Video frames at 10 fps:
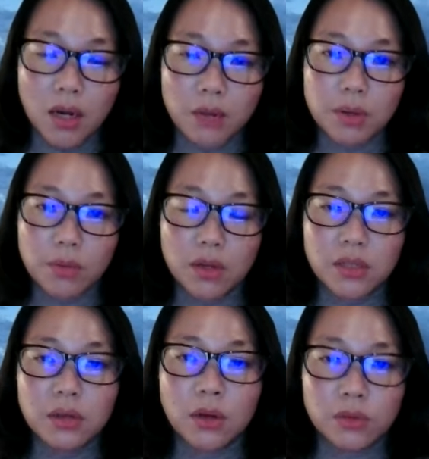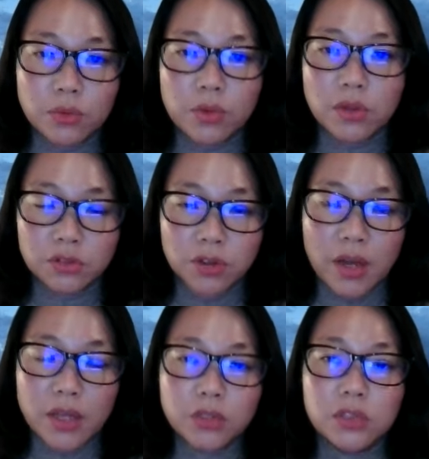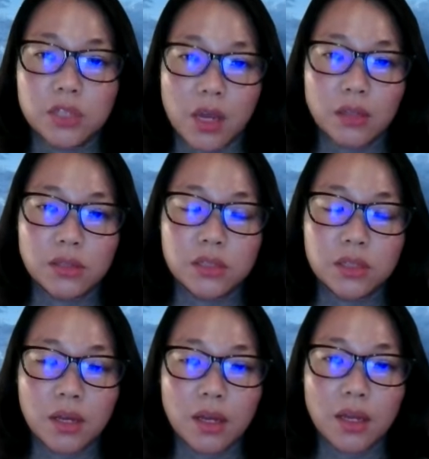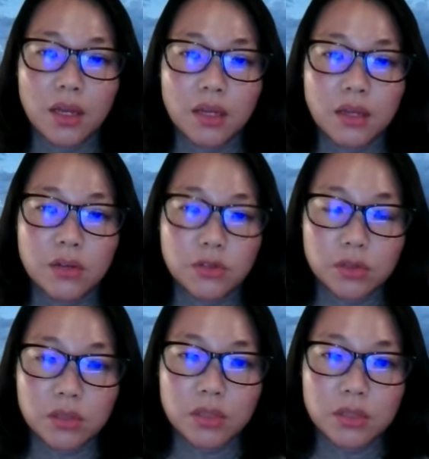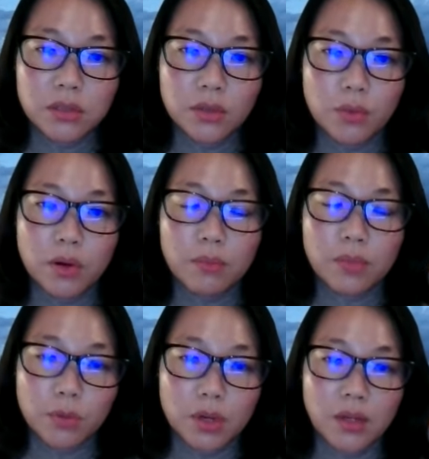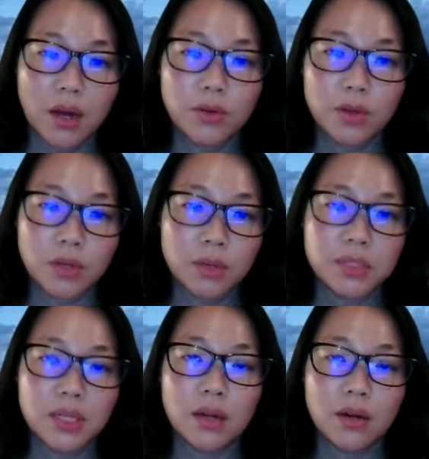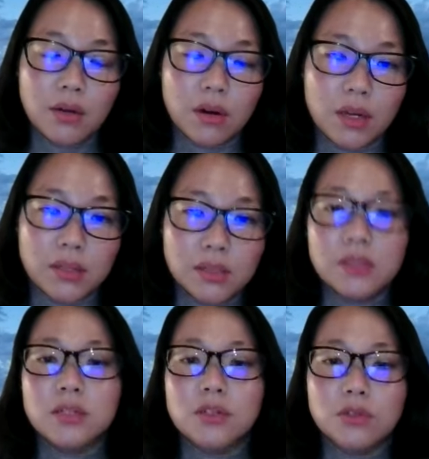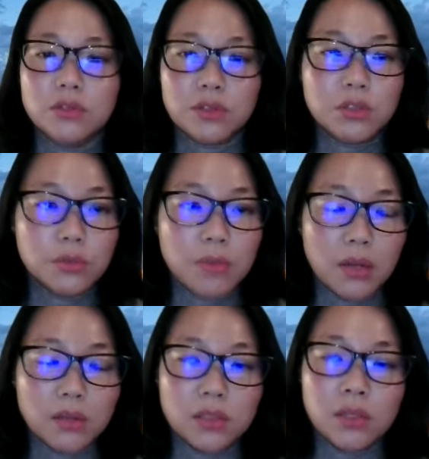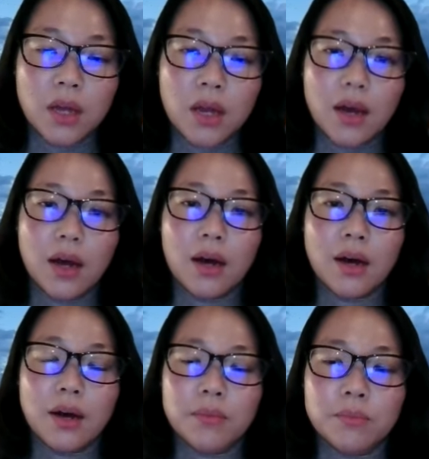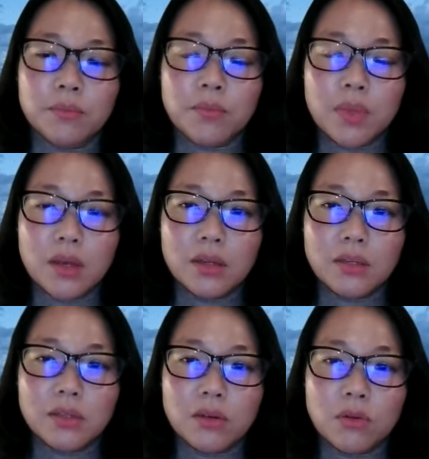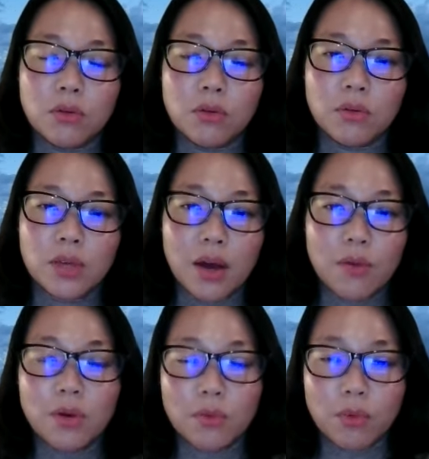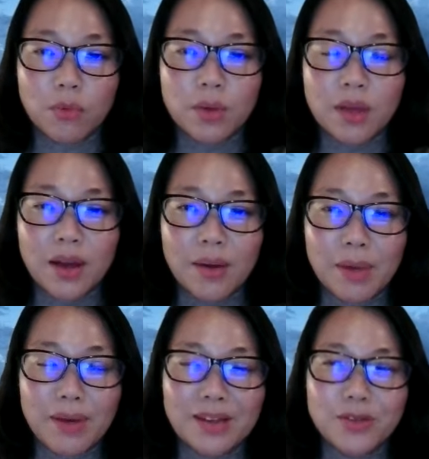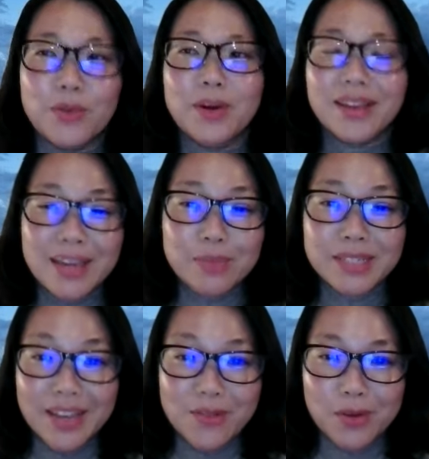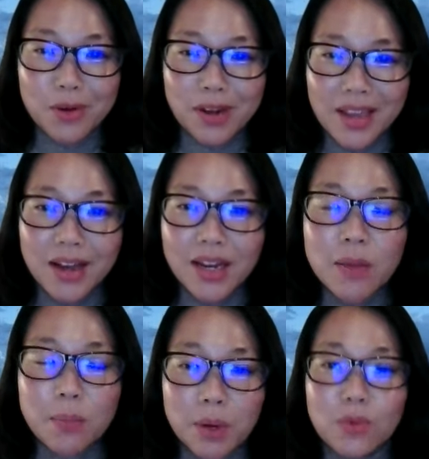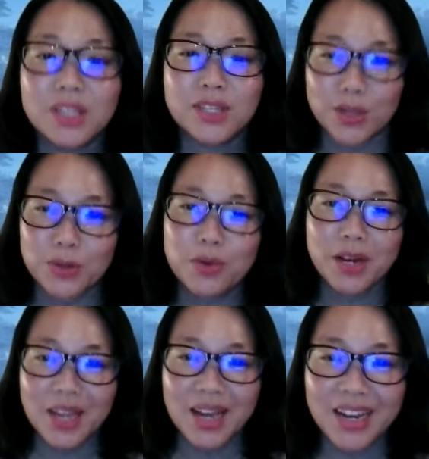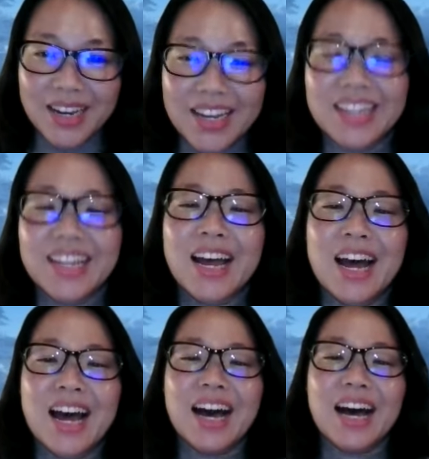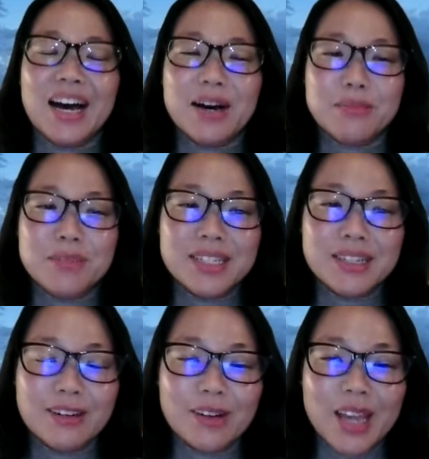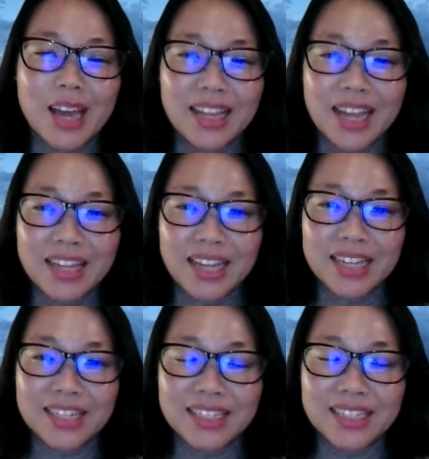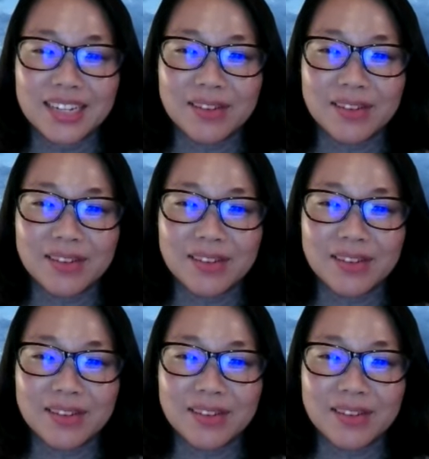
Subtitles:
economy one is also we are trying to change in the gradually. So we are not going to upset our existing users too much. Um, so yeah, I don't want to keep saying we're working on it, but we do working on it. So yeah, that is